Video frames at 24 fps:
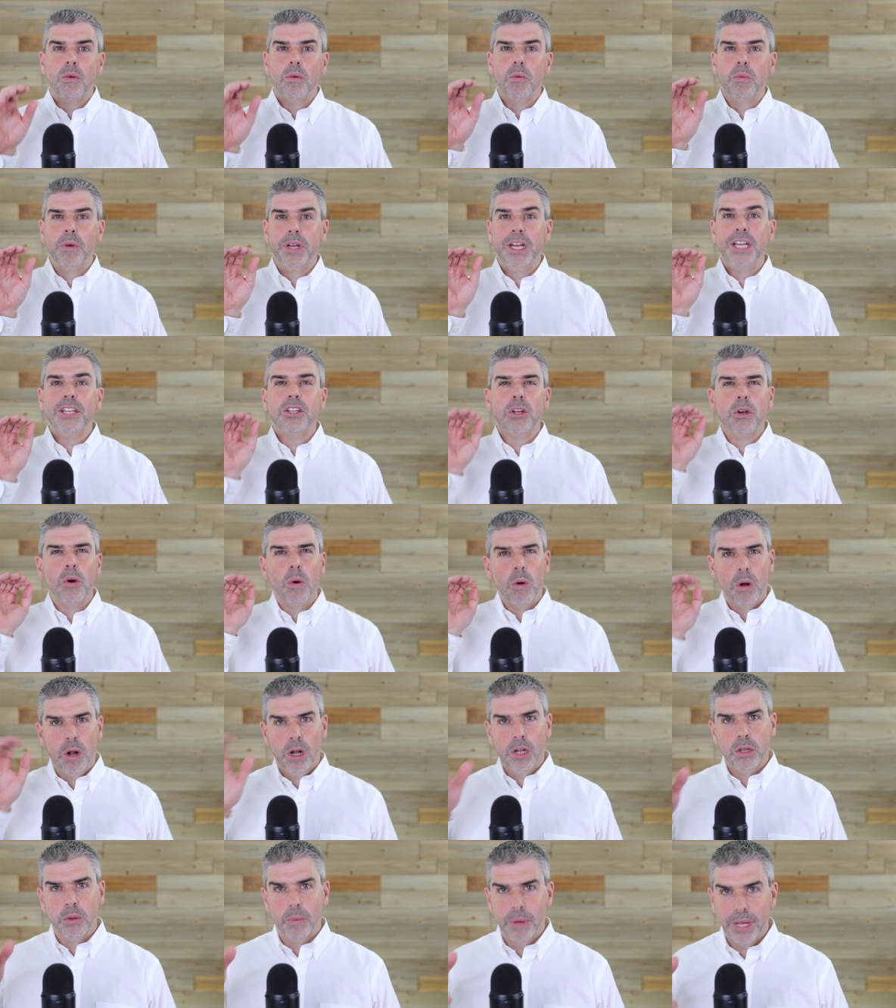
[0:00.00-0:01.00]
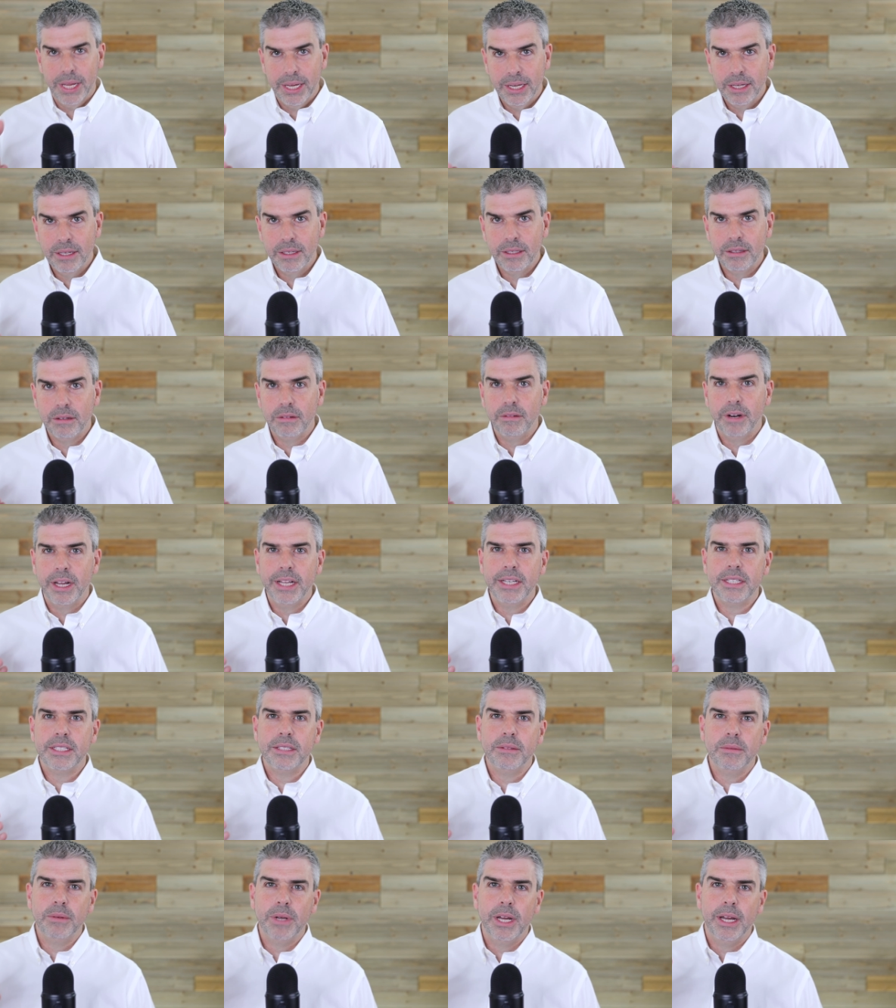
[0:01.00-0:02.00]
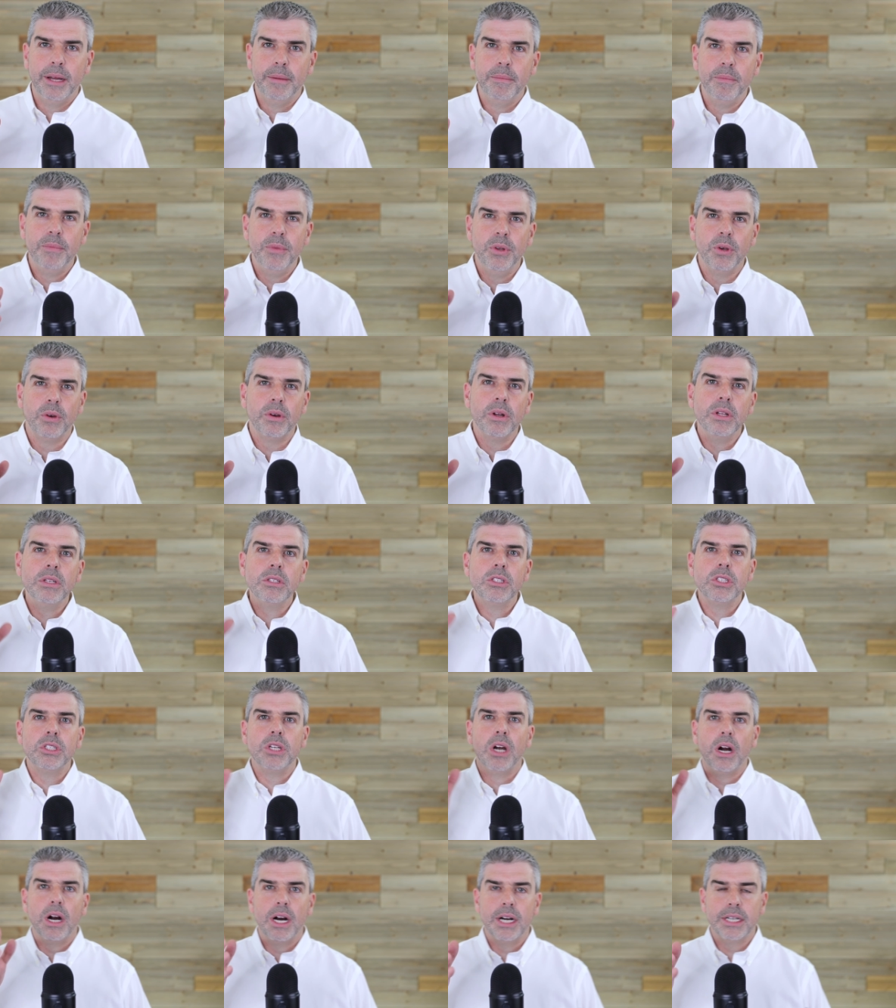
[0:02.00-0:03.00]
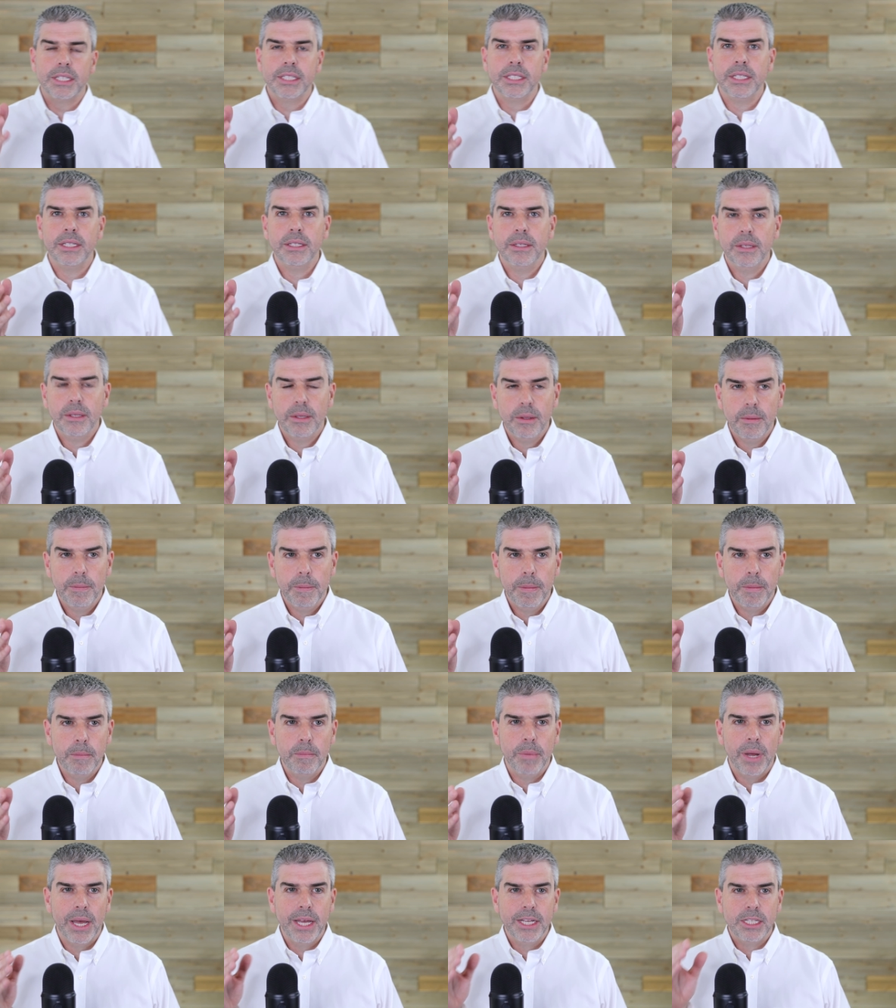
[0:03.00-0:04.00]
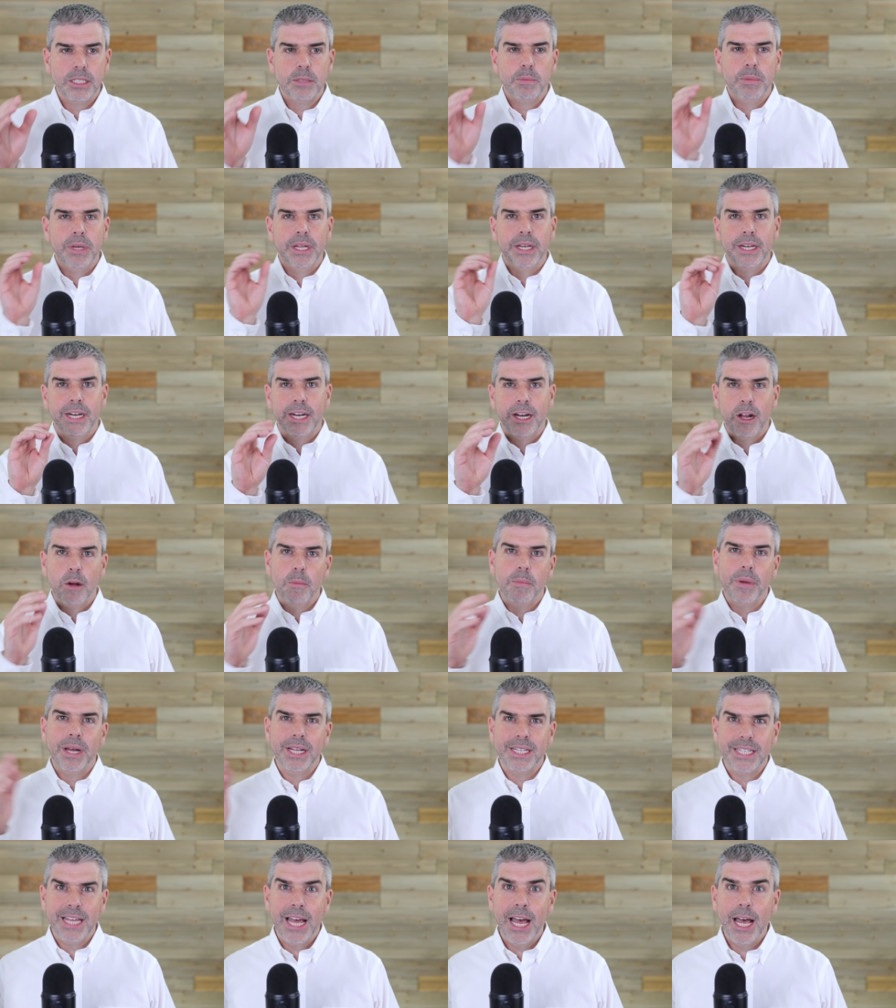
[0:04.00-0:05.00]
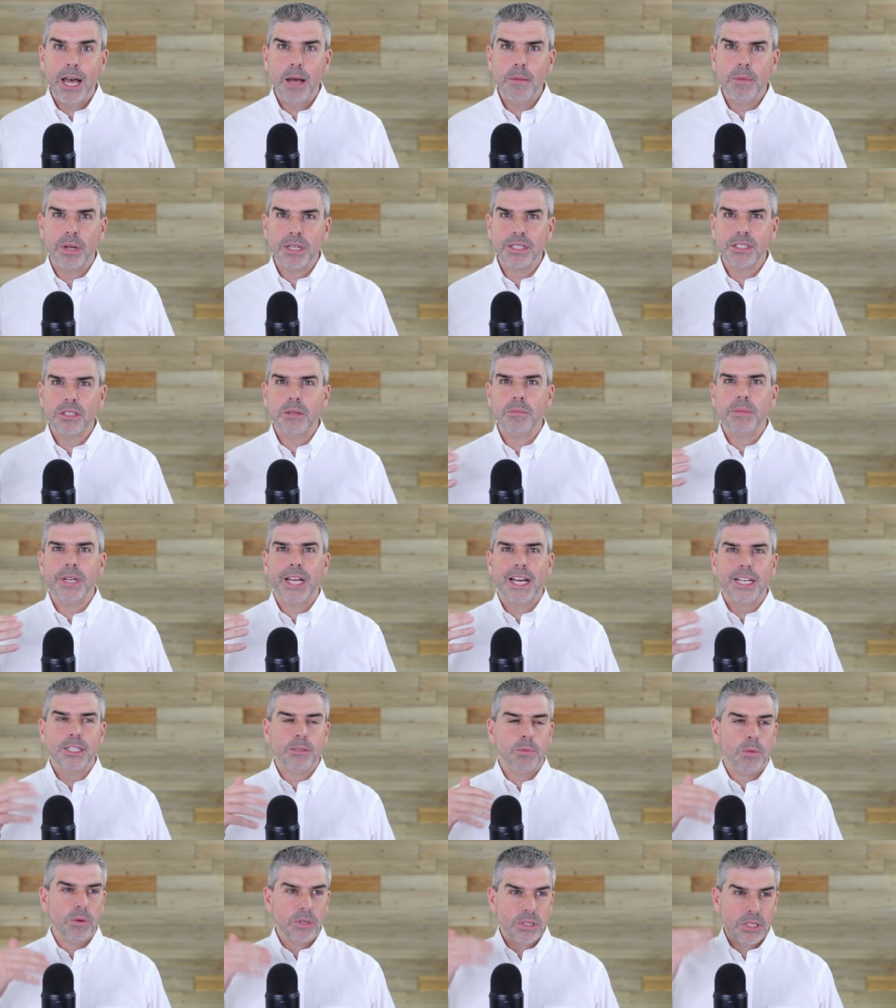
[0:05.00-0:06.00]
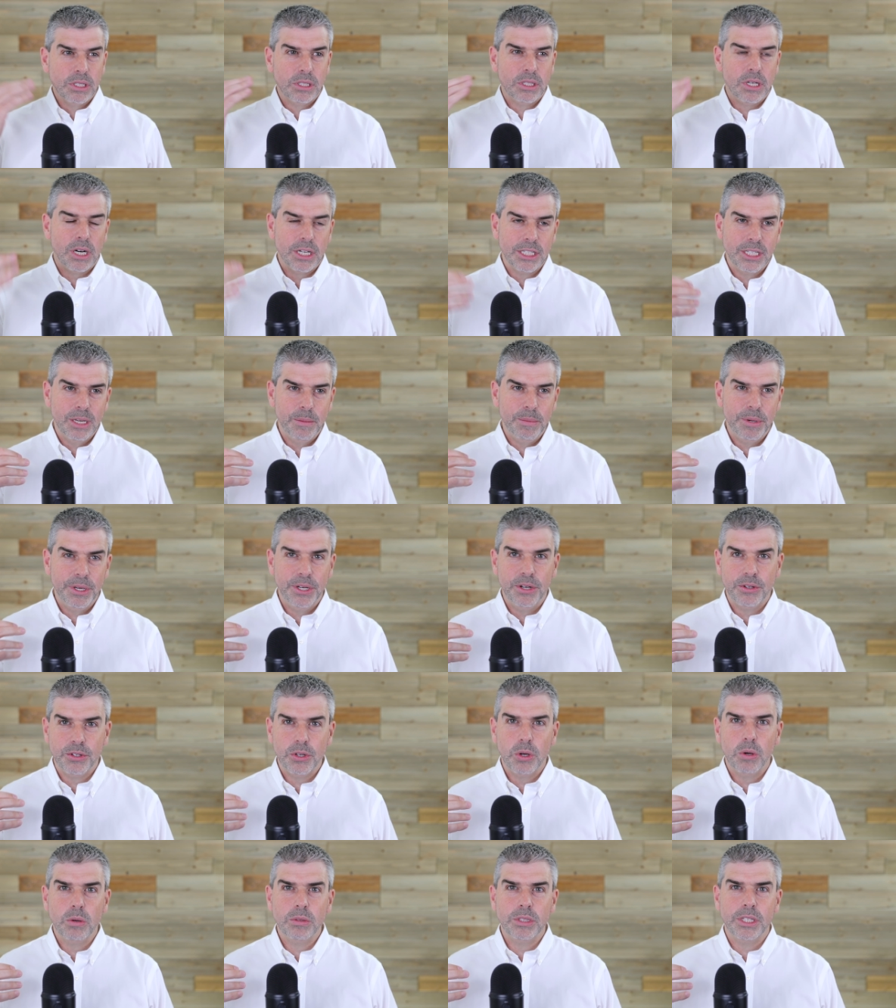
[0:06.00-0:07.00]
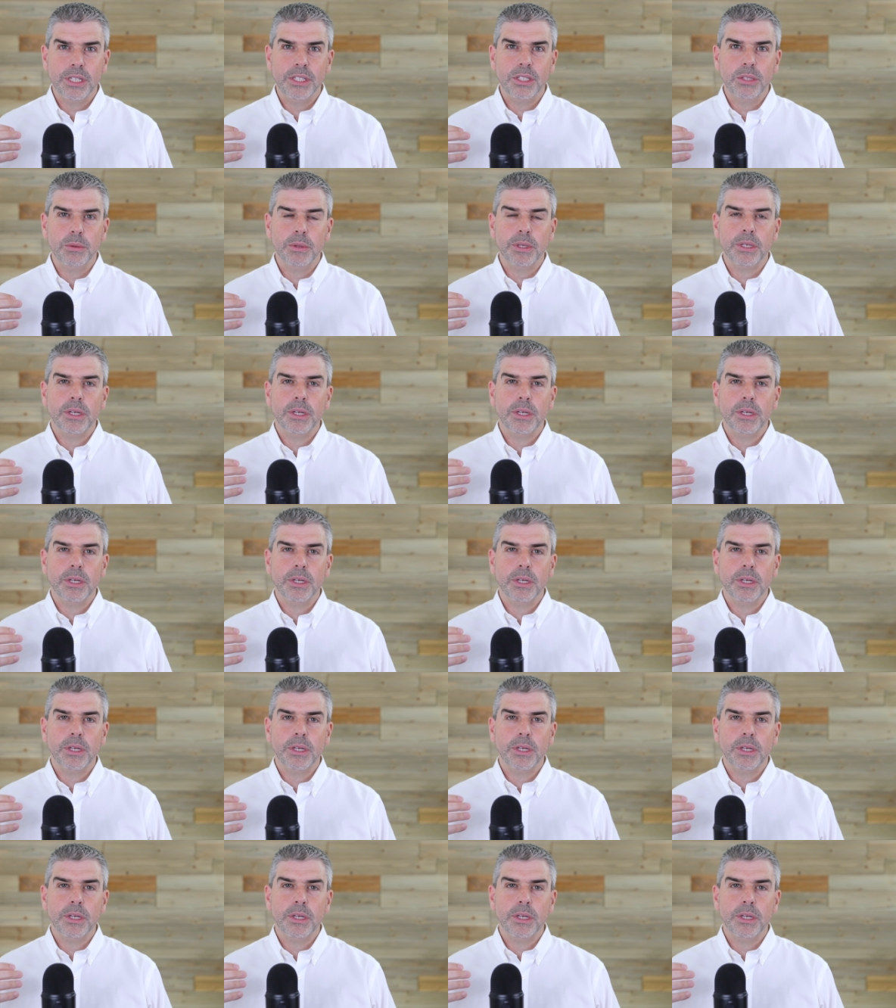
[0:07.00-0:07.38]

we need to go all the way right um, you can start by splitting it out by tab on some dashboards and start dipping your toes into it